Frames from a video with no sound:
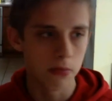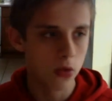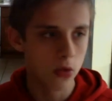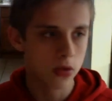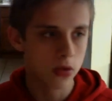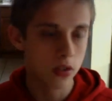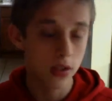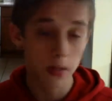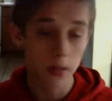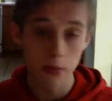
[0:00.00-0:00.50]

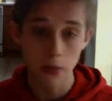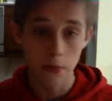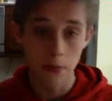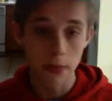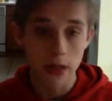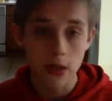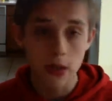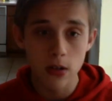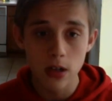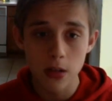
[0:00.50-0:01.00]
Most of them are
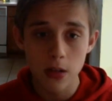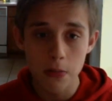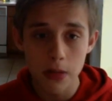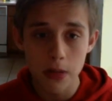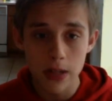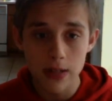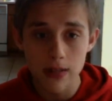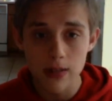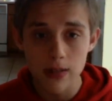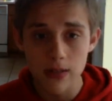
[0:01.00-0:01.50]
period
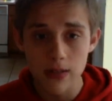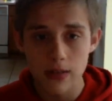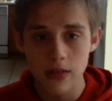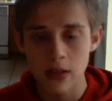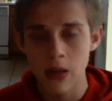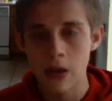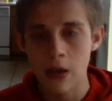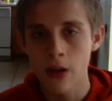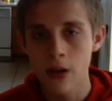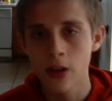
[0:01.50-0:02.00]
pieces.